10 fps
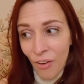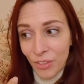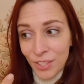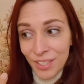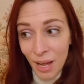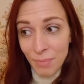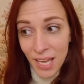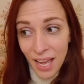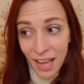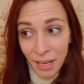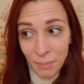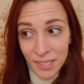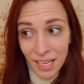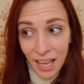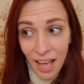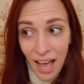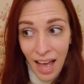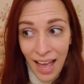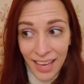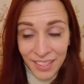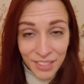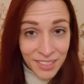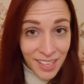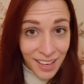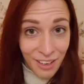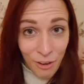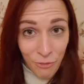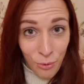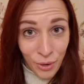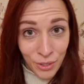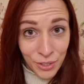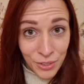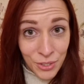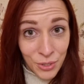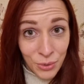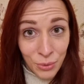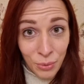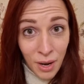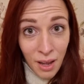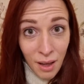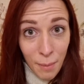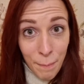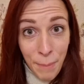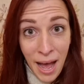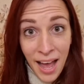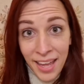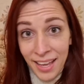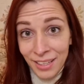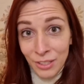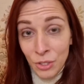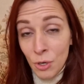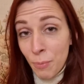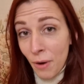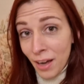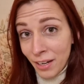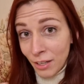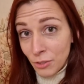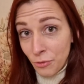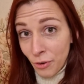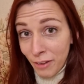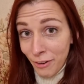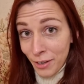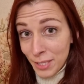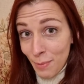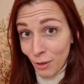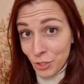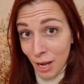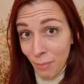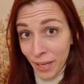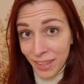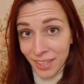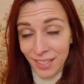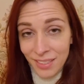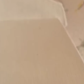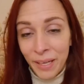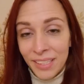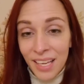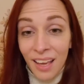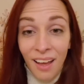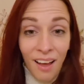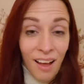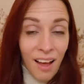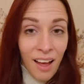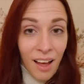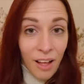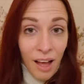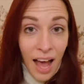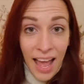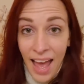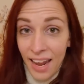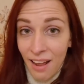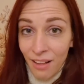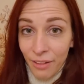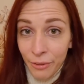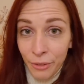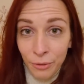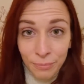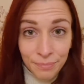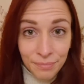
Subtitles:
sometimes I just can't afford to buy a new product for a very small job like this. But I had hot glue.